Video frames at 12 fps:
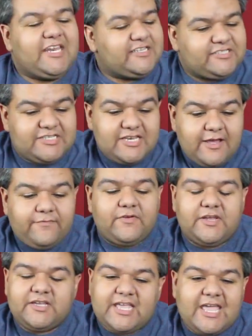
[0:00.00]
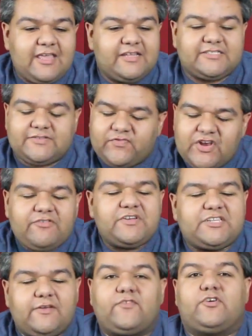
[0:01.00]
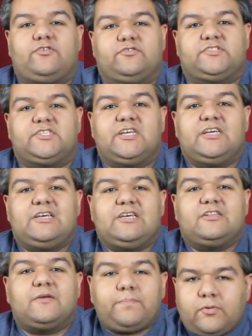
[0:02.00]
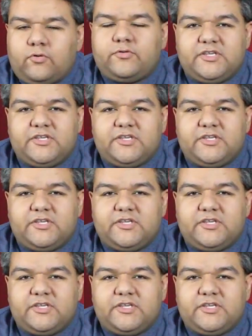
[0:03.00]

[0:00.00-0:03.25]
and it's very difficult to pull